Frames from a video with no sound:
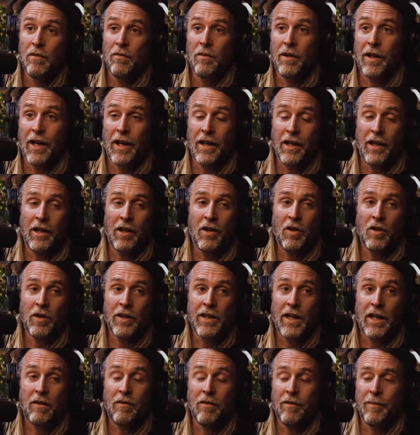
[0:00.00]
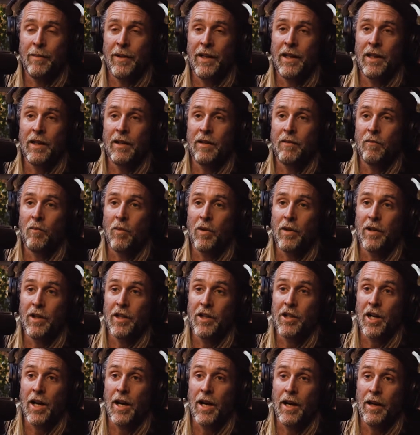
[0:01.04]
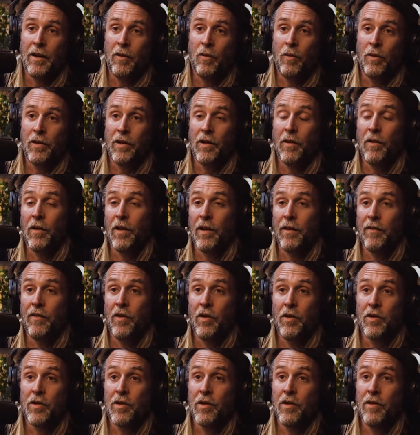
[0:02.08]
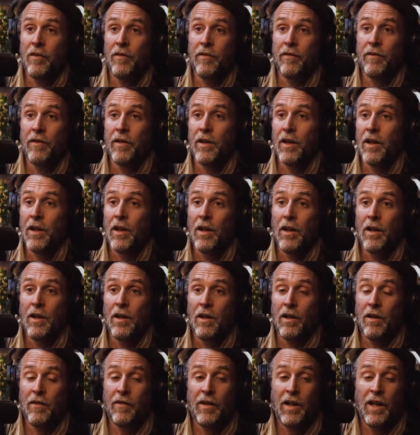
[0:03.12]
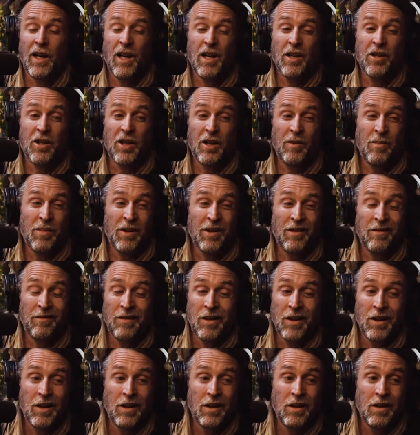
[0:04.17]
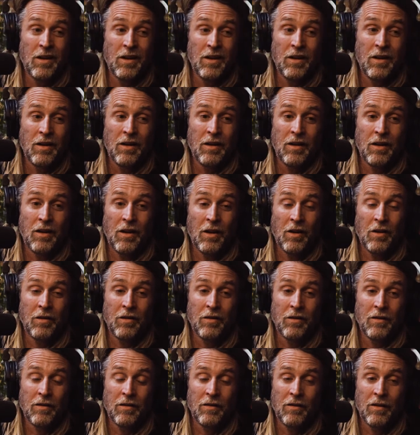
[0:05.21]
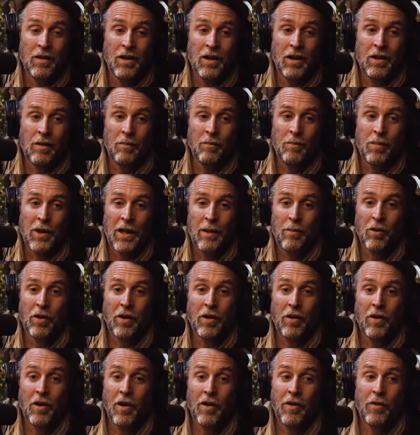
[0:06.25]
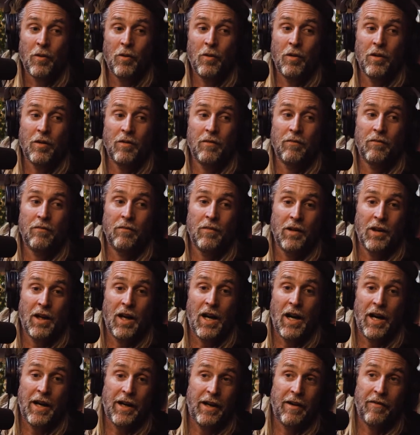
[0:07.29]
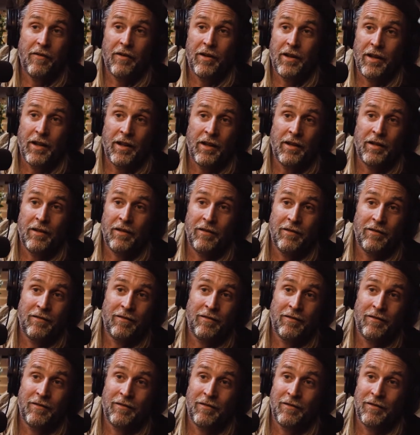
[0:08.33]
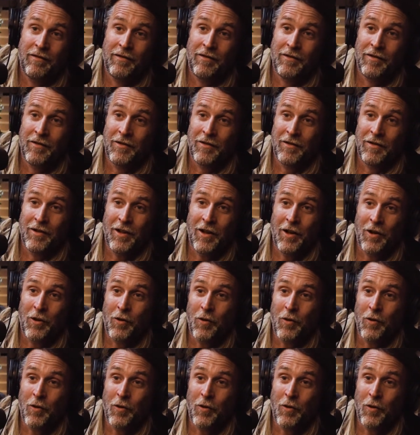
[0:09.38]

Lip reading: were getting in contact with me and wanting to chat or tell their version of their hardship, and, you know, people that I thought had everything, you know,